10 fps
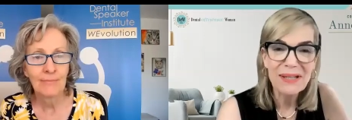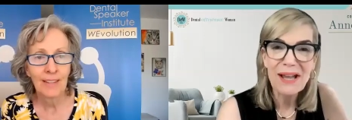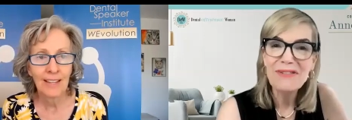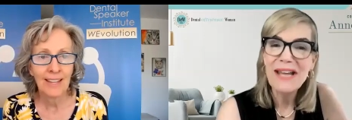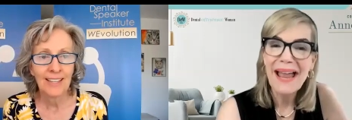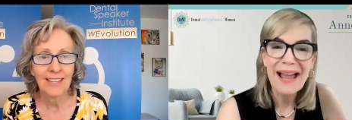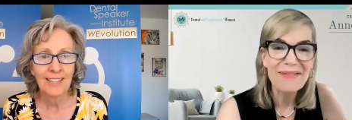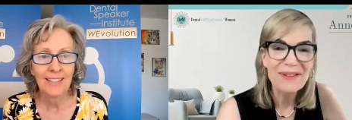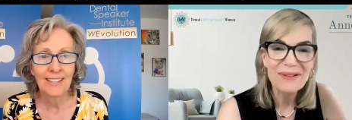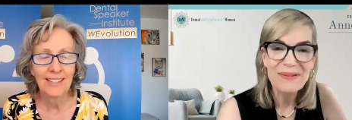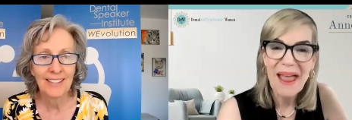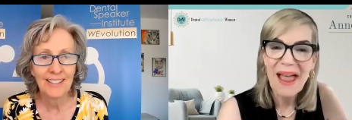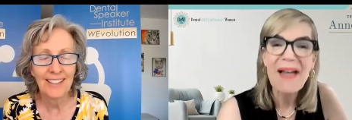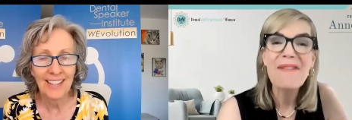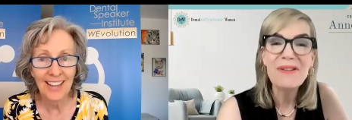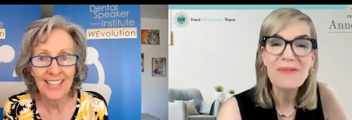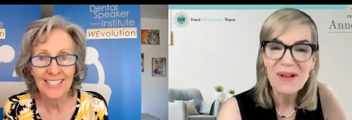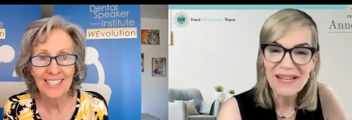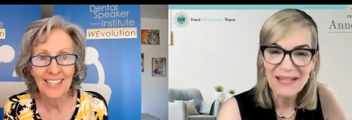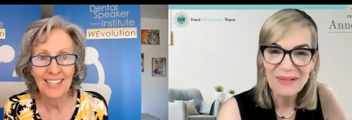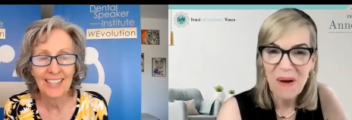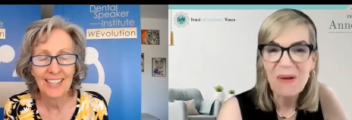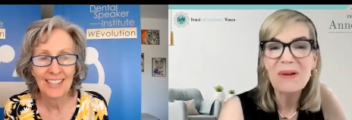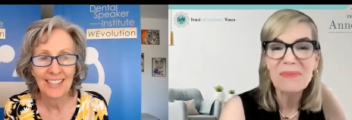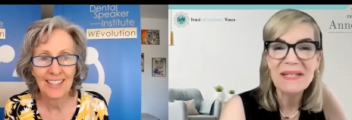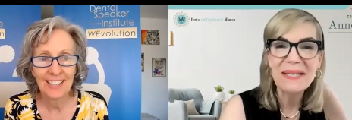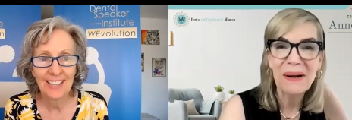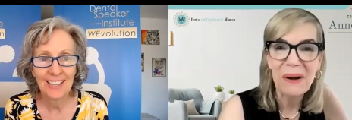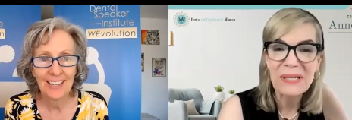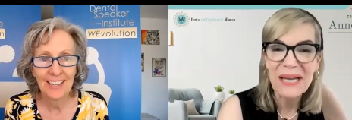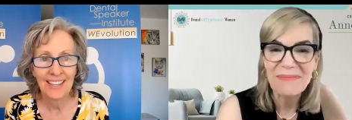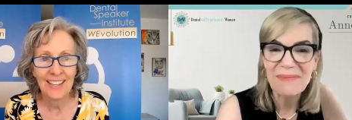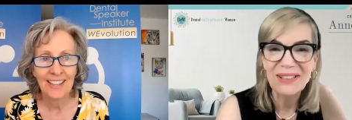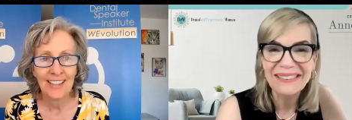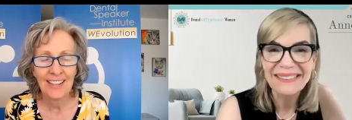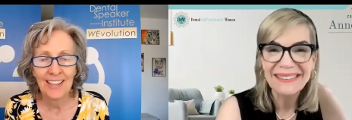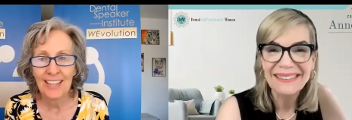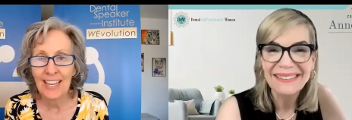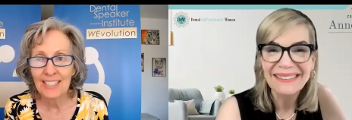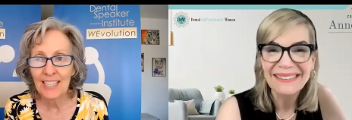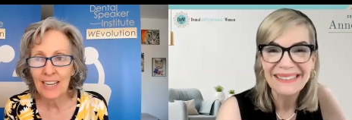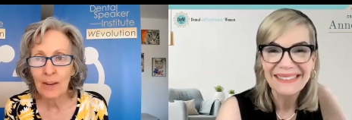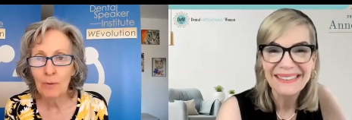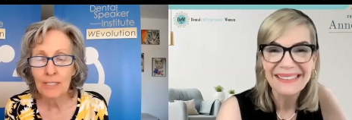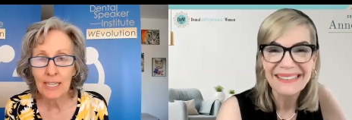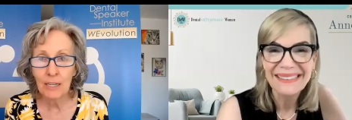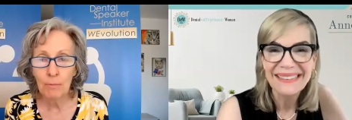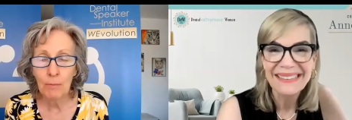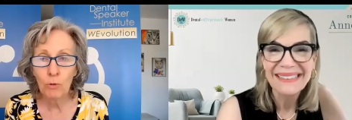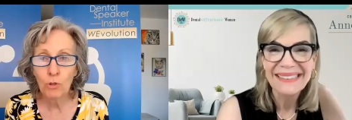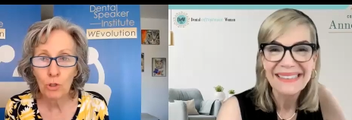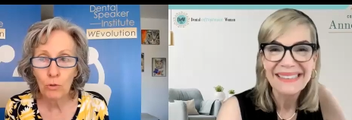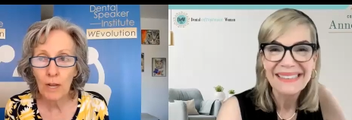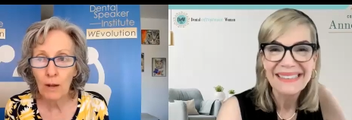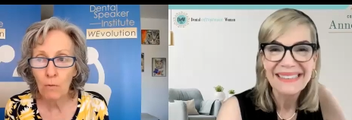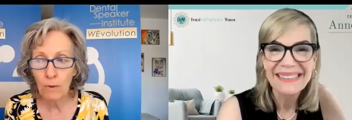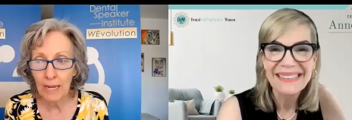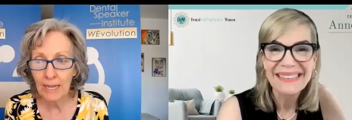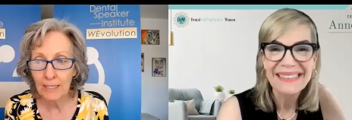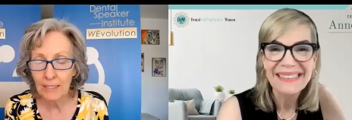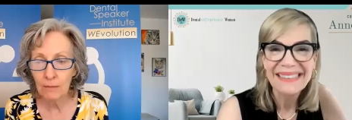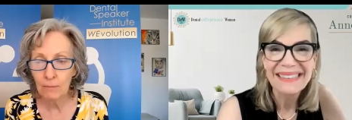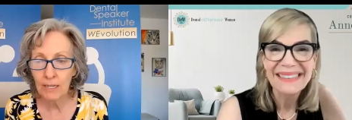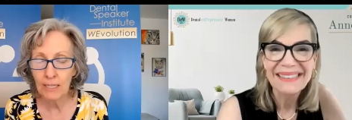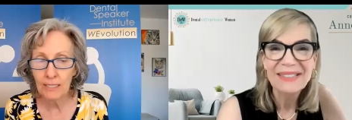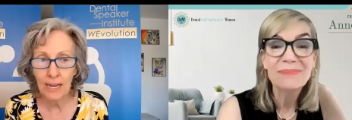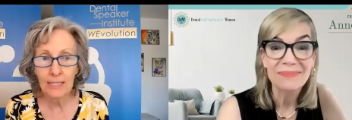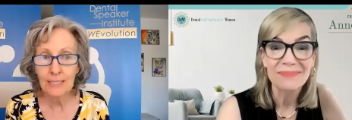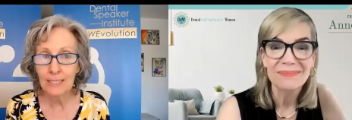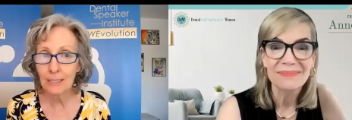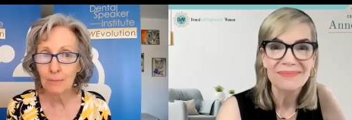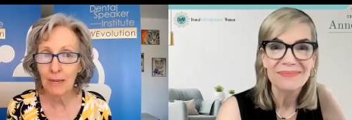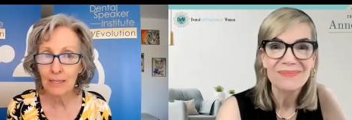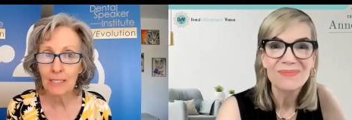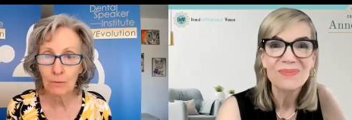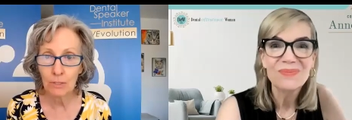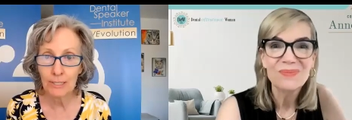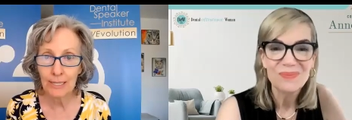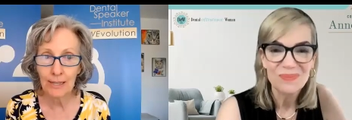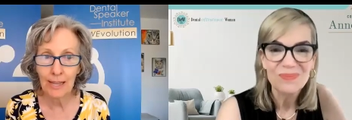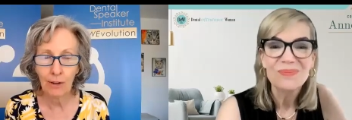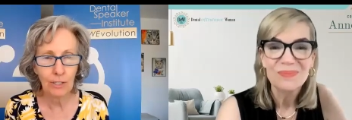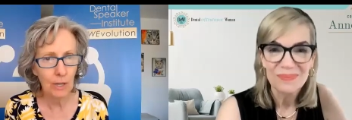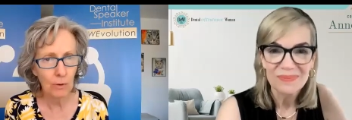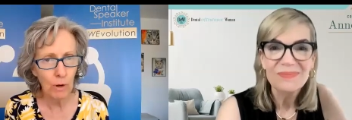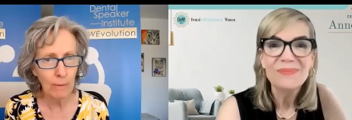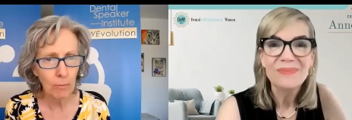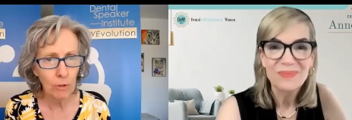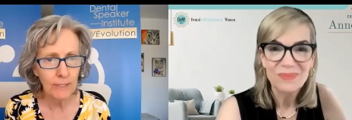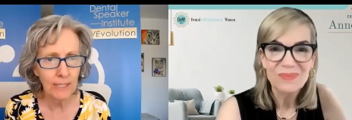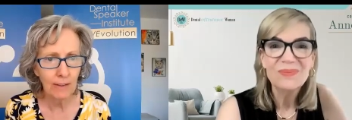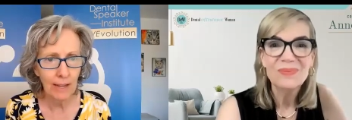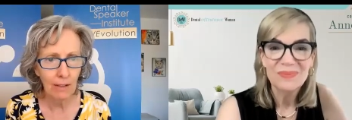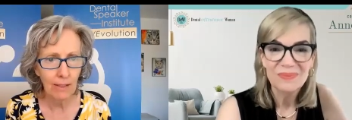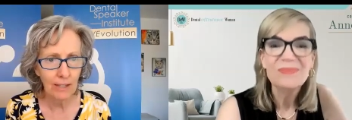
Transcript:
Speaker 1: love to have you. Everyone is welcome to sit at our table.
Speaker 2: Yes, and I would say to people, do not wait because I anticipate this will sell out. Did, I remember you selling out